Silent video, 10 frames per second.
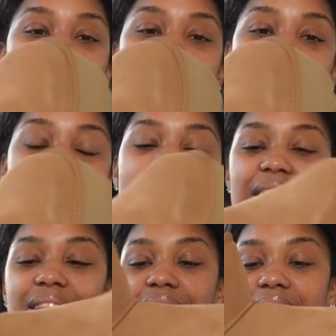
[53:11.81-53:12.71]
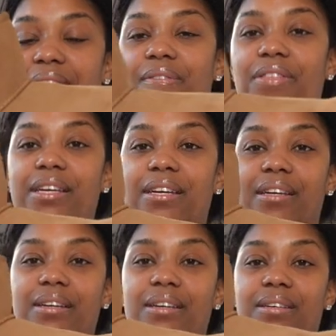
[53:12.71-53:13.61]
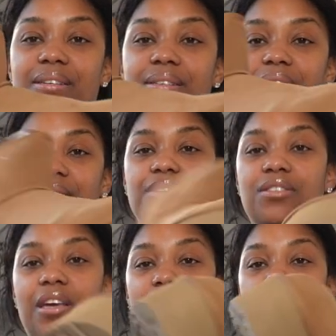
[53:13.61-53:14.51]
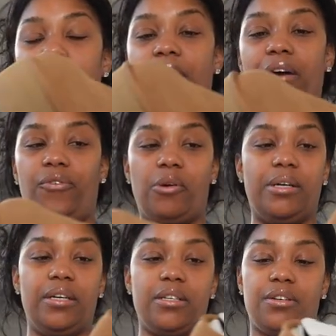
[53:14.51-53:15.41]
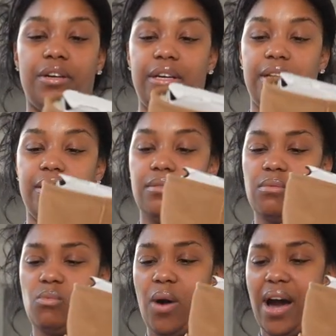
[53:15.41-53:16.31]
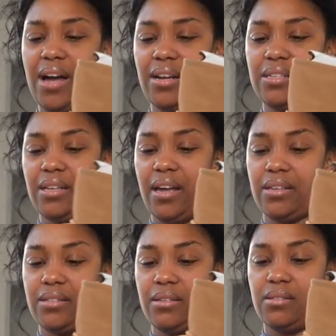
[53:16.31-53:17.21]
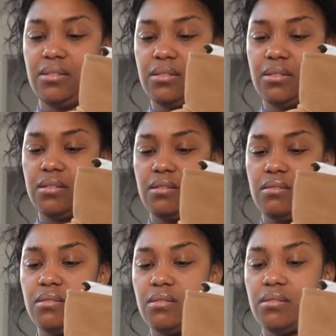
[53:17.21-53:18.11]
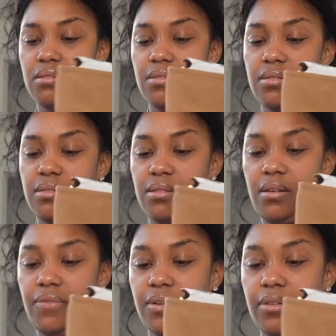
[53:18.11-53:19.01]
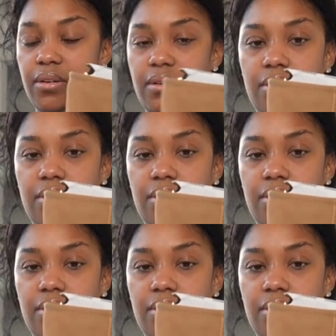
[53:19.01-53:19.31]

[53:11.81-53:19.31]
I love these. See, I know the platform Uggs are in. Why is it has this stuff on there?